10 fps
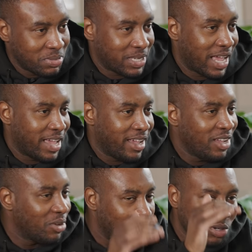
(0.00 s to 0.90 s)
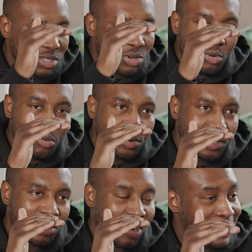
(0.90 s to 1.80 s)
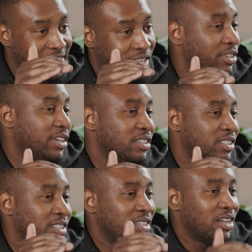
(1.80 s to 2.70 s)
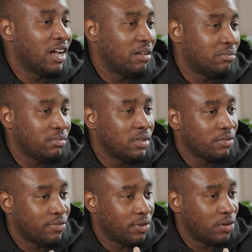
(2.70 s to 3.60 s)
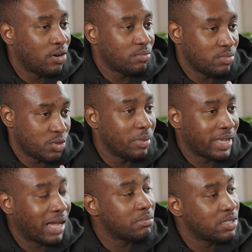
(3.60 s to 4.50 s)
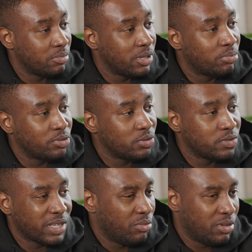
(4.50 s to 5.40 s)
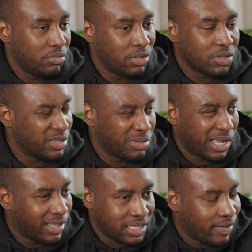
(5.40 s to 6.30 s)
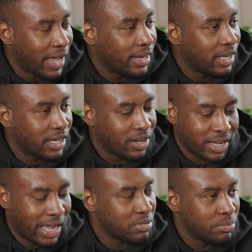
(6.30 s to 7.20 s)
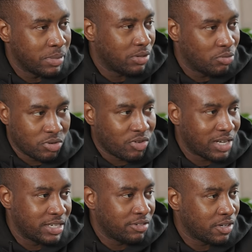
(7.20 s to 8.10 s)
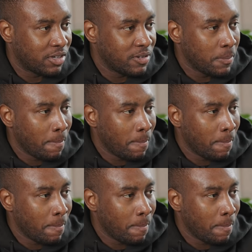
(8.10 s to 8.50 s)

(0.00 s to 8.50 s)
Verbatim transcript: website, we looked at all the criteria um, for swimming caps to be approved, and we, we looked at them like, oh, that's fine, like, our caps meet all the criteria.